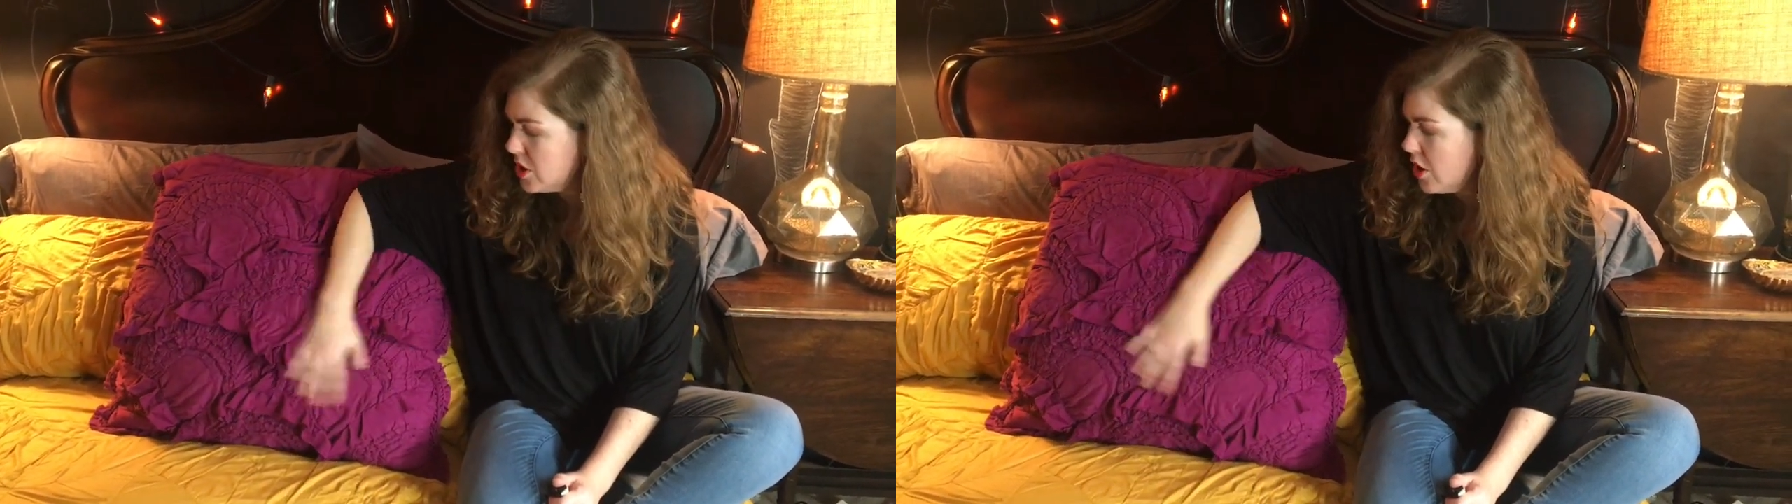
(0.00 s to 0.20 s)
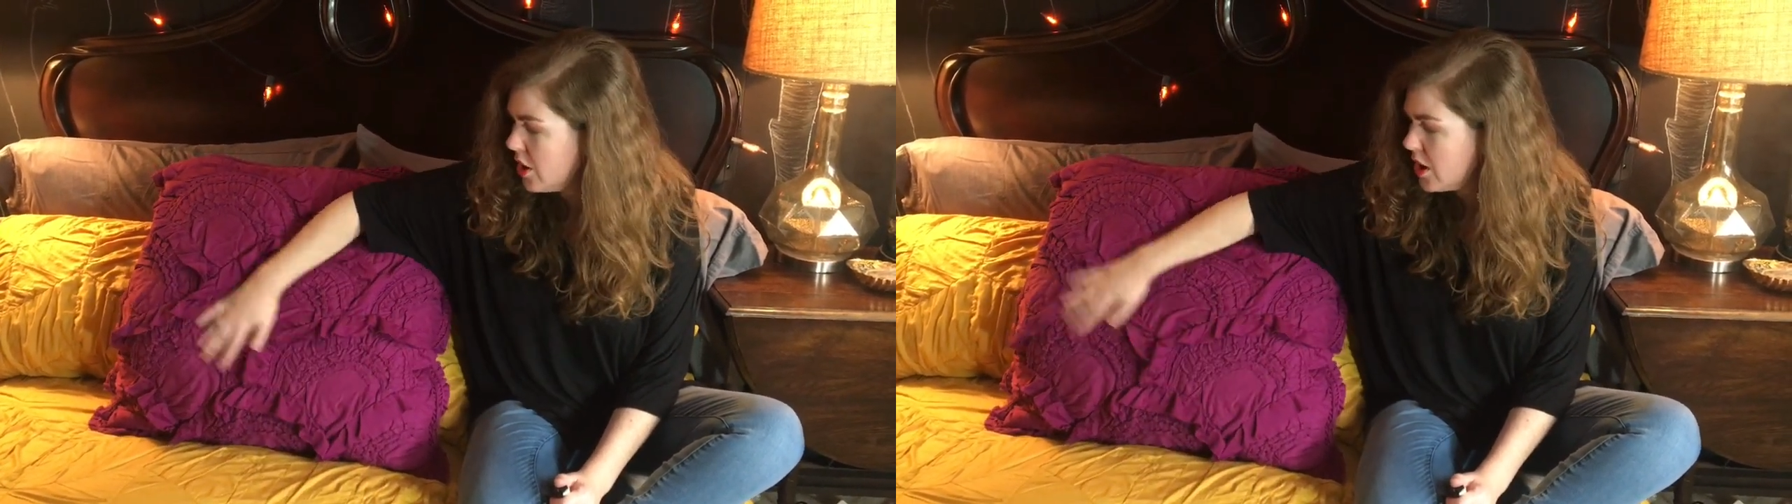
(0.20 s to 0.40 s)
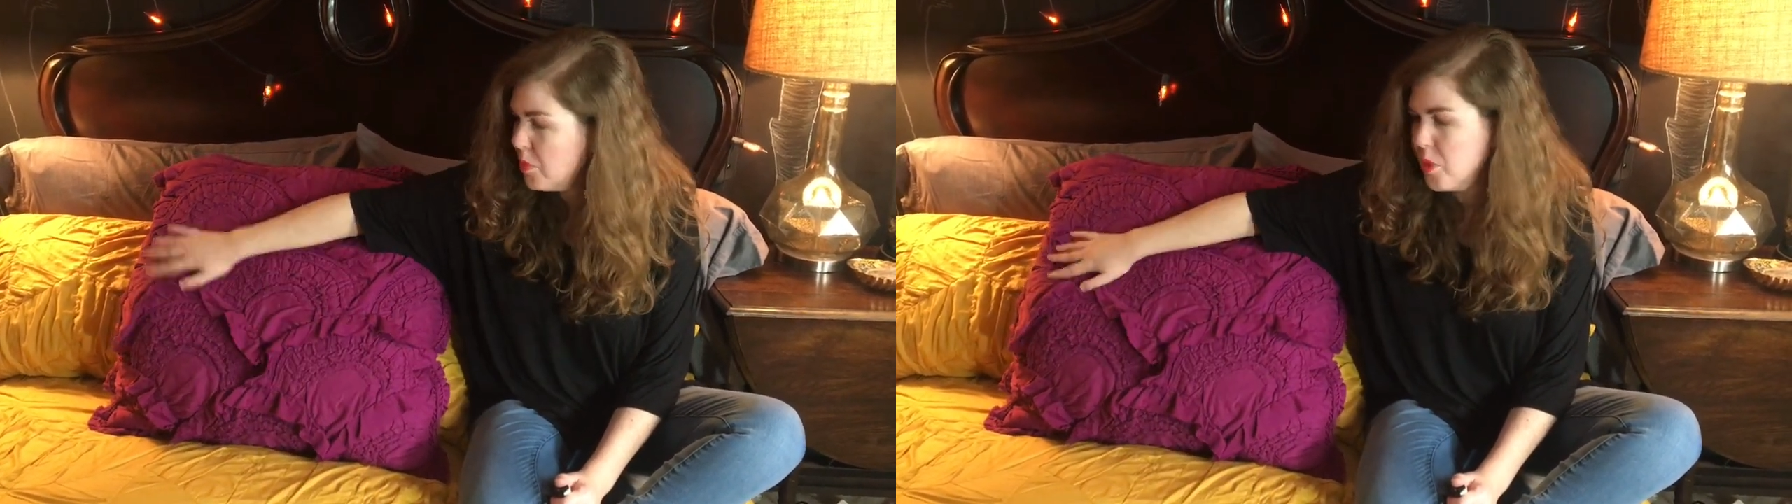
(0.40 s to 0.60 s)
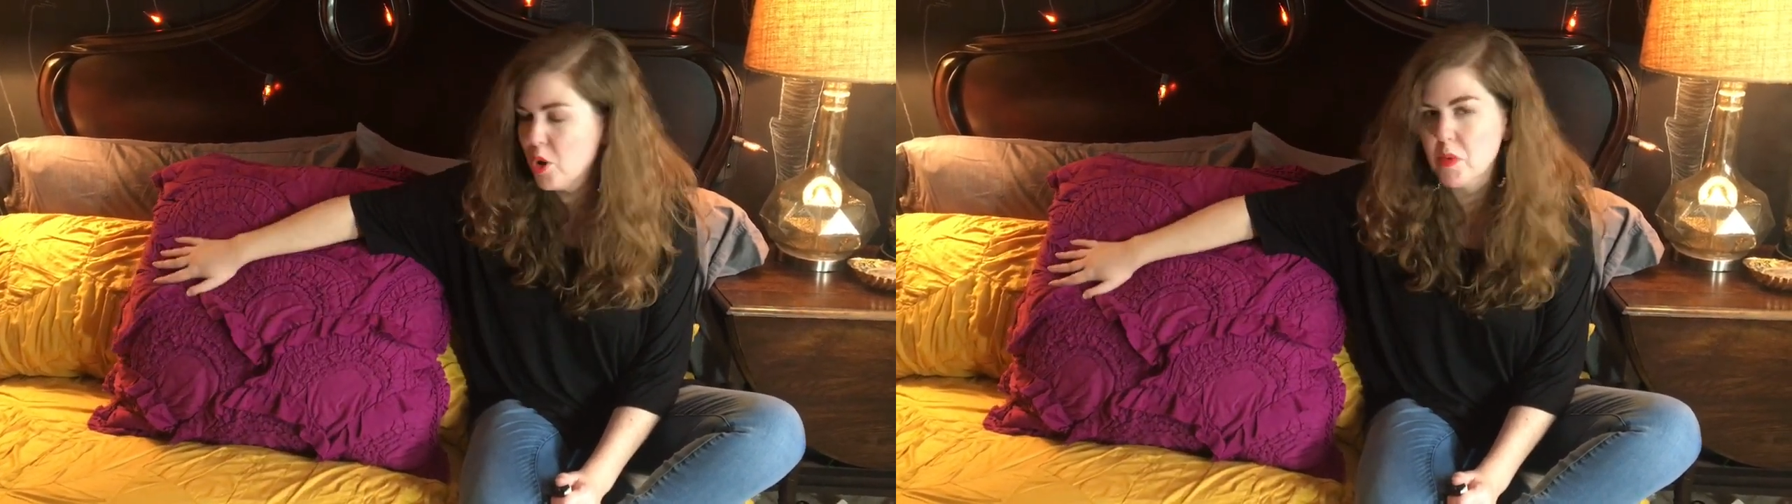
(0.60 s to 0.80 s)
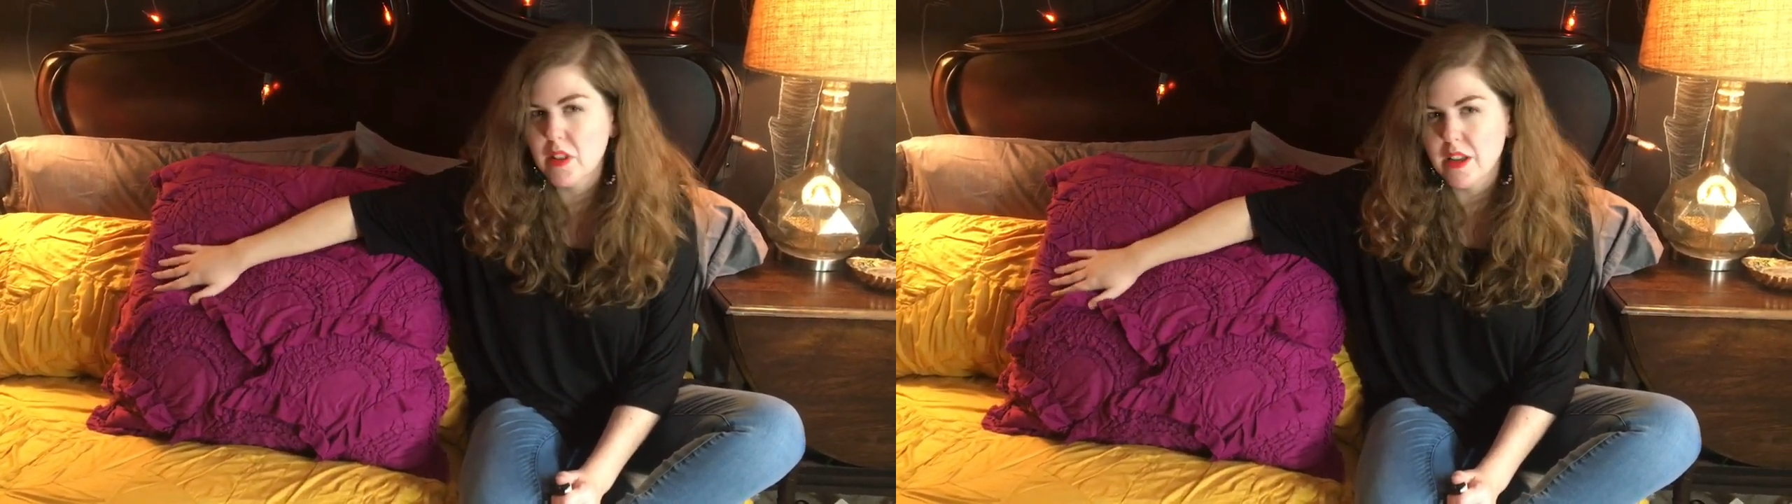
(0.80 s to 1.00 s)
dark,
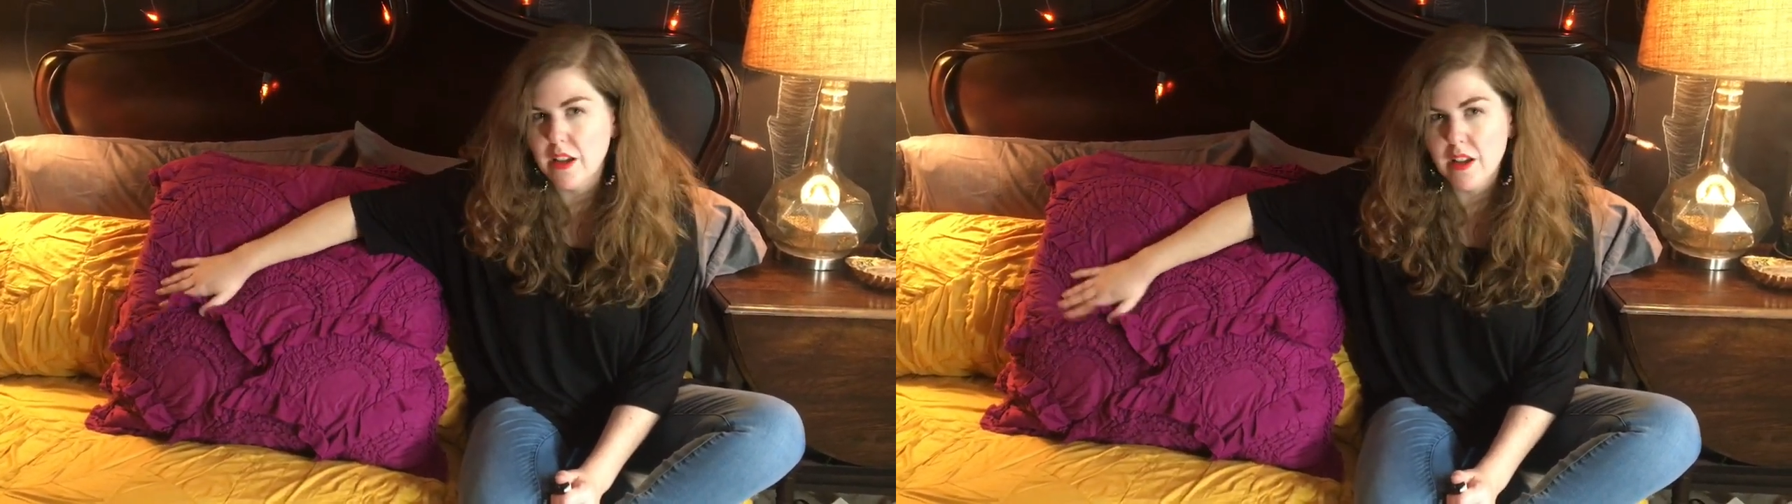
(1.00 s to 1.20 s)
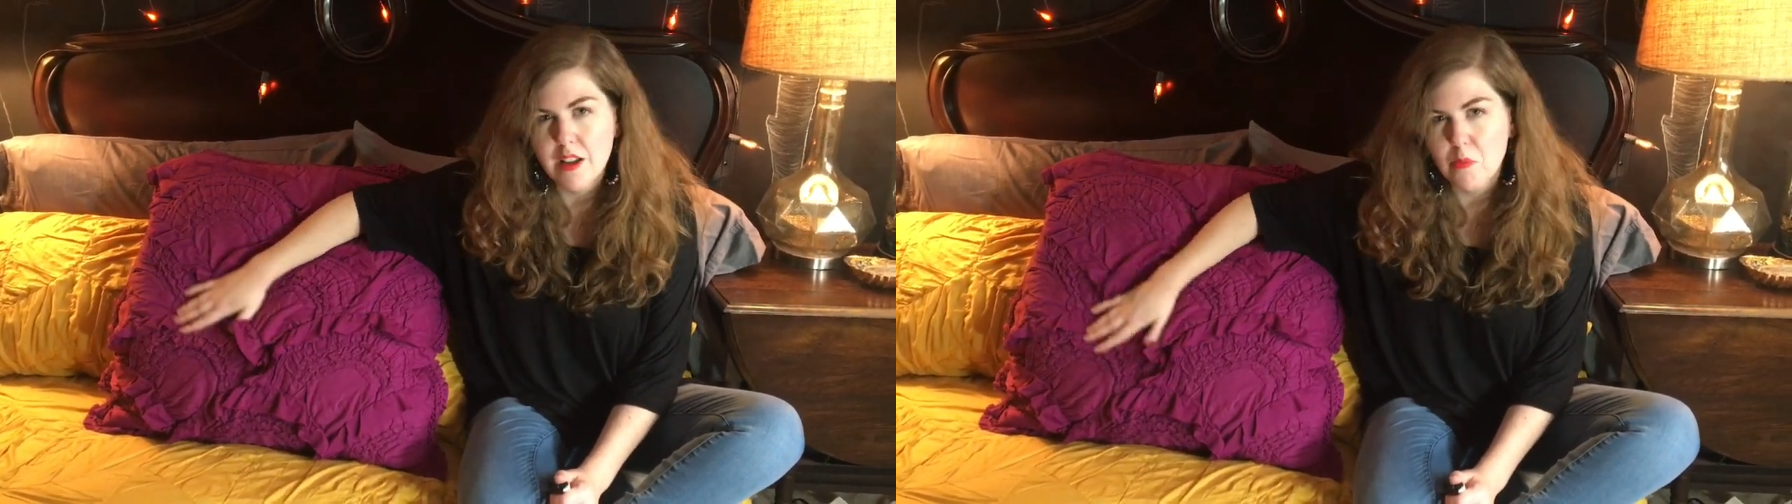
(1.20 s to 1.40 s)
purpley,